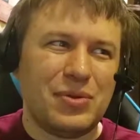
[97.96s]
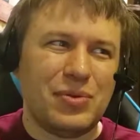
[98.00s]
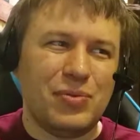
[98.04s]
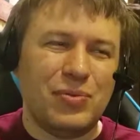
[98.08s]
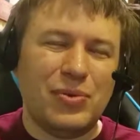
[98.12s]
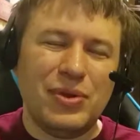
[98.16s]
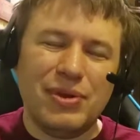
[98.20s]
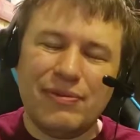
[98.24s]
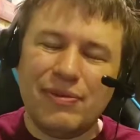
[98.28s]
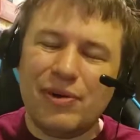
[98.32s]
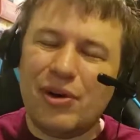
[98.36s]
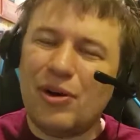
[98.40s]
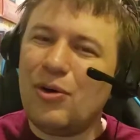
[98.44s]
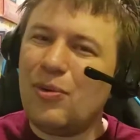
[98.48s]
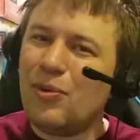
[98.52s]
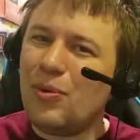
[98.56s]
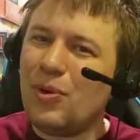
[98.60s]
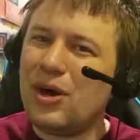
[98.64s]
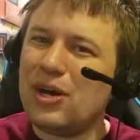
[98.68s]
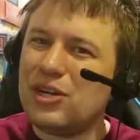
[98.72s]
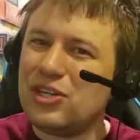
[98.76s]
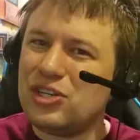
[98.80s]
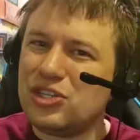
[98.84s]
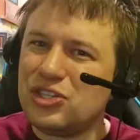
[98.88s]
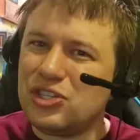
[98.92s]
we've all
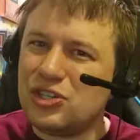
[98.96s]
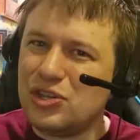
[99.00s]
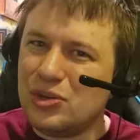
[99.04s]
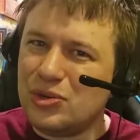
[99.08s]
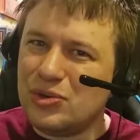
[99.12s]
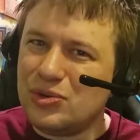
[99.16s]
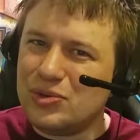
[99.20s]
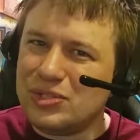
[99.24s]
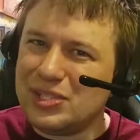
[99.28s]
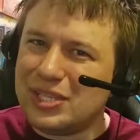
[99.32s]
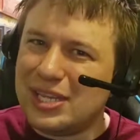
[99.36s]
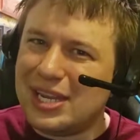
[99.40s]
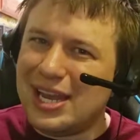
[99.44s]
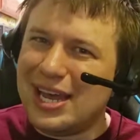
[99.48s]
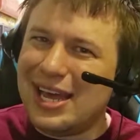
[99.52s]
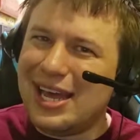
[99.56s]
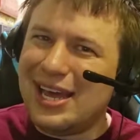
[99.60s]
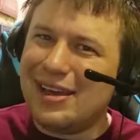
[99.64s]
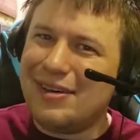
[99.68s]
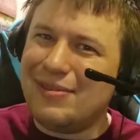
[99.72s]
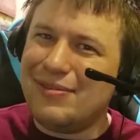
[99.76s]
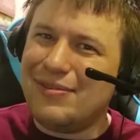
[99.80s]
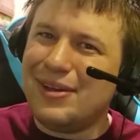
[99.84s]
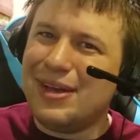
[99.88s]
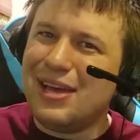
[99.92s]
watched shows that
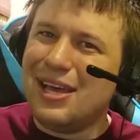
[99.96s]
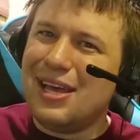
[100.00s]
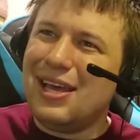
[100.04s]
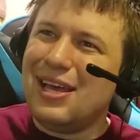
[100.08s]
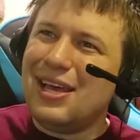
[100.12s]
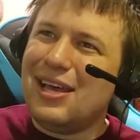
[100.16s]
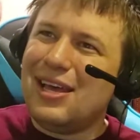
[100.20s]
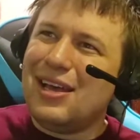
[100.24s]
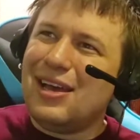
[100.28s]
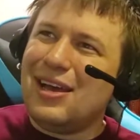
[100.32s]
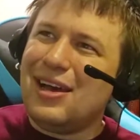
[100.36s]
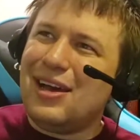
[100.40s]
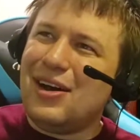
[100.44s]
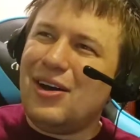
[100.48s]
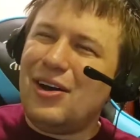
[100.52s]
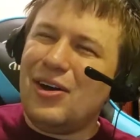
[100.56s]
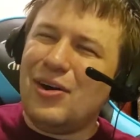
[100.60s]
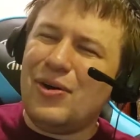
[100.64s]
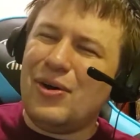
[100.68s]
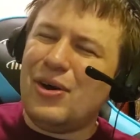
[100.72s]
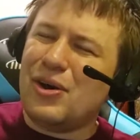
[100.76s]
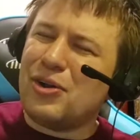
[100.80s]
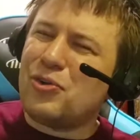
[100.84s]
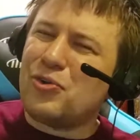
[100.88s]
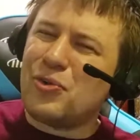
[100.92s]
have
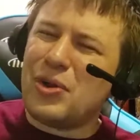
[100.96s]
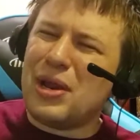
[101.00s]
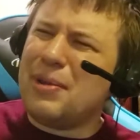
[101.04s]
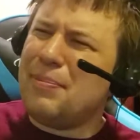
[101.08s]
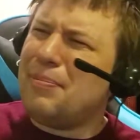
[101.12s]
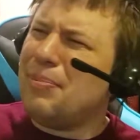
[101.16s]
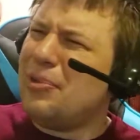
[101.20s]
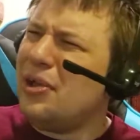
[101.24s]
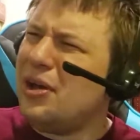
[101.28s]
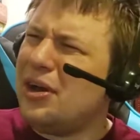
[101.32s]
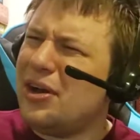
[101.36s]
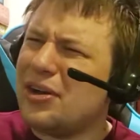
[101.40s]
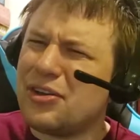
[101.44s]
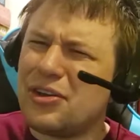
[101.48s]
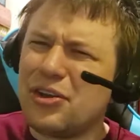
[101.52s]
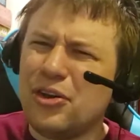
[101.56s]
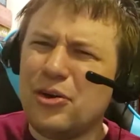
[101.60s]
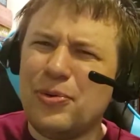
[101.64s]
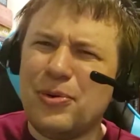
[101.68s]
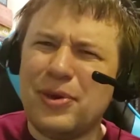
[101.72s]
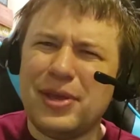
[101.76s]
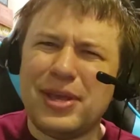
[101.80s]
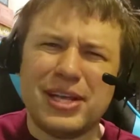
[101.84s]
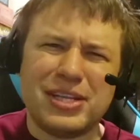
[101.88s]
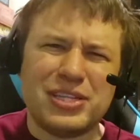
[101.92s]
a great plot
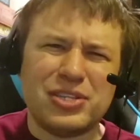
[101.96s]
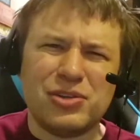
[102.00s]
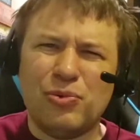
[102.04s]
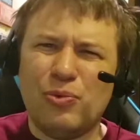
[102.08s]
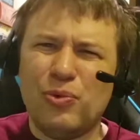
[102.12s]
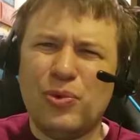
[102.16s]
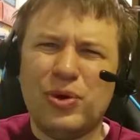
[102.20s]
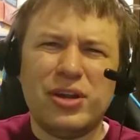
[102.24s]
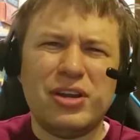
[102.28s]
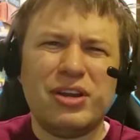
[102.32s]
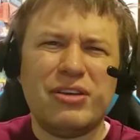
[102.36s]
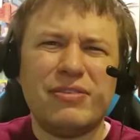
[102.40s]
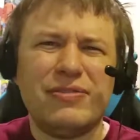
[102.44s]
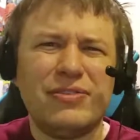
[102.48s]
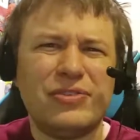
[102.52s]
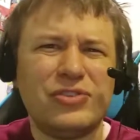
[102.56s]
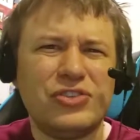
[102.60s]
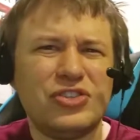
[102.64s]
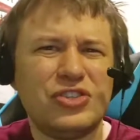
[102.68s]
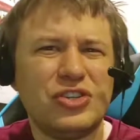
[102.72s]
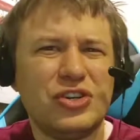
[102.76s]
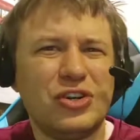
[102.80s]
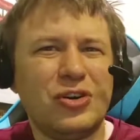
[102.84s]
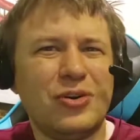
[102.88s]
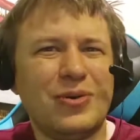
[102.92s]
going, it's a wonderful
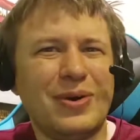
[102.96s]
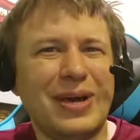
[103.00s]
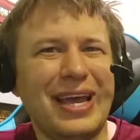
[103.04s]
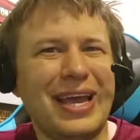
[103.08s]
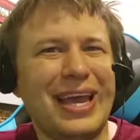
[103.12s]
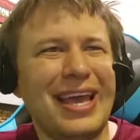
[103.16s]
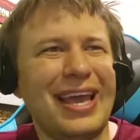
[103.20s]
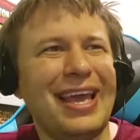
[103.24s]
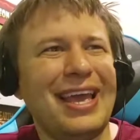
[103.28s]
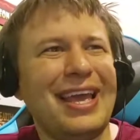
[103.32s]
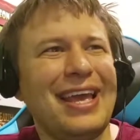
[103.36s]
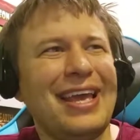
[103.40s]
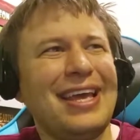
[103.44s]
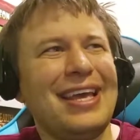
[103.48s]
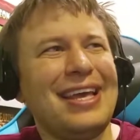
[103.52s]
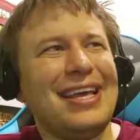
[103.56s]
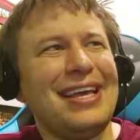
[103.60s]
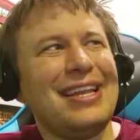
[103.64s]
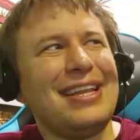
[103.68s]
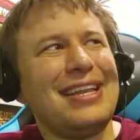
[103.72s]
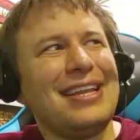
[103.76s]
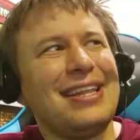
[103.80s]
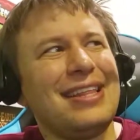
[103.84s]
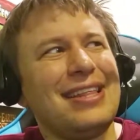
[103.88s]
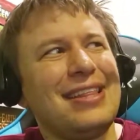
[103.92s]
show,
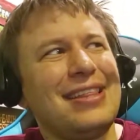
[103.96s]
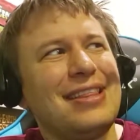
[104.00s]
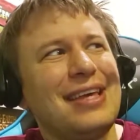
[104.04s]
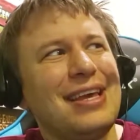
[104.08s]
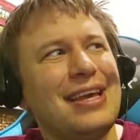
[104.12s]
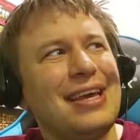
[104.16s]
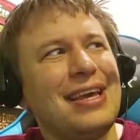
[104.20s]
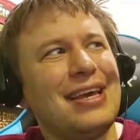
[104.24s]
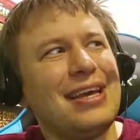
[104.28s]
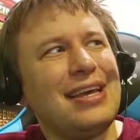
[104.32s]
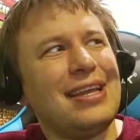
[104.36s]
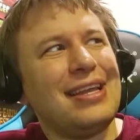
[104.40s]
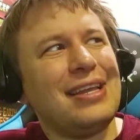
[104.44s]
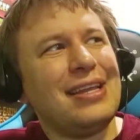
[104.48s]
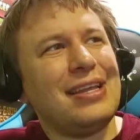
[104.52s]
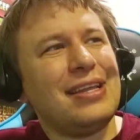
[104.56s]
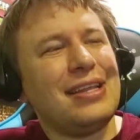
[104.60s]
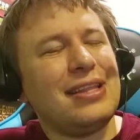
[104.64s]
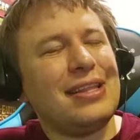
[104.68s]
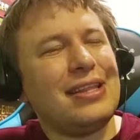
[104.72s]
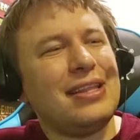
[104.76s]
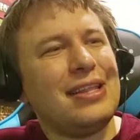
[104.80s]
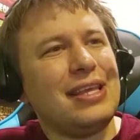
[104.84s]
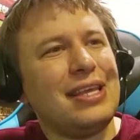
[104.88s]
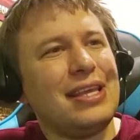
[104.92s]
and then
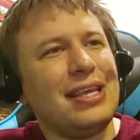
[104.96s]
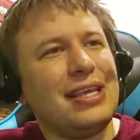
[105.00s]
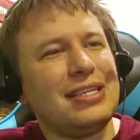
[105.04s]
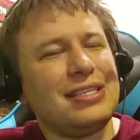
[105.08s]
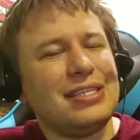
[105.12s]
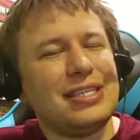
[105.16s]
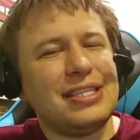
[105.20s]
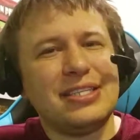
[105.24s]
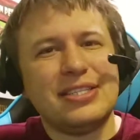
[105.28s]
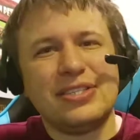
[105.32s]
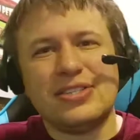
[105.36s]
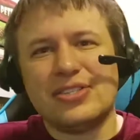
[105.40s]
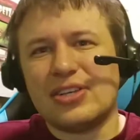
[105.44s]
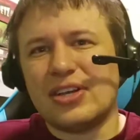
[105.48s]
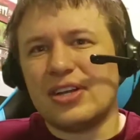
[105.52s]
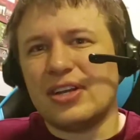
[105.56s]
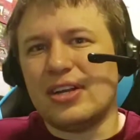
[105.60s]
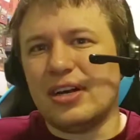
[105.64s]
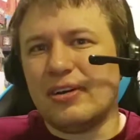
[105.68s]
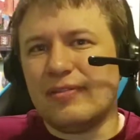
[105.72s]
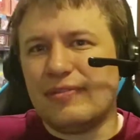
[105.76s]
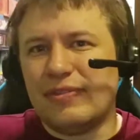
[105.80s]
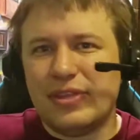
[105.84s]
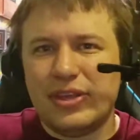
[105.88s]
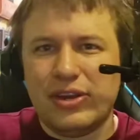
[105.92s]
the season's cut
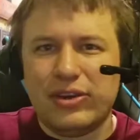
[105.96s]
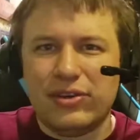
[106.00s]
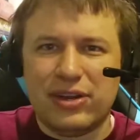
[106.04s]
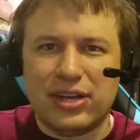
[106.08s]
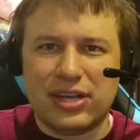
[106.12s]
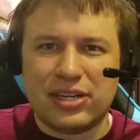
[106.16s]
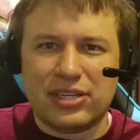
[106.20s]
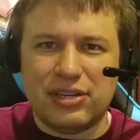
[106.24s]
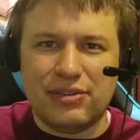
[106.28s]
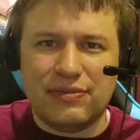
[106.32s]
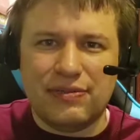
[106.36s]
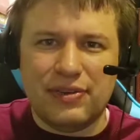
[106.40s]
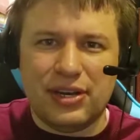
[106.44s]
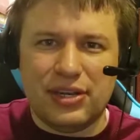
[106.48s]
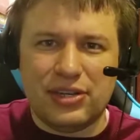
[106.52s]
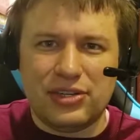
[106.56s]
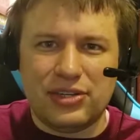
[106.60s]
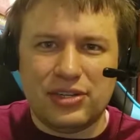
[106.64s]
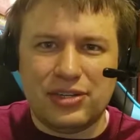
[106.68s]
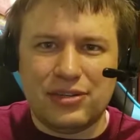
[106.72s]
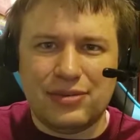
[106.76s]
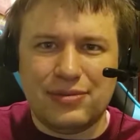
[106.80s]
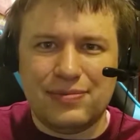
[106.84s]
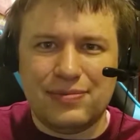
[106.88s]
off and they don't actually finish it.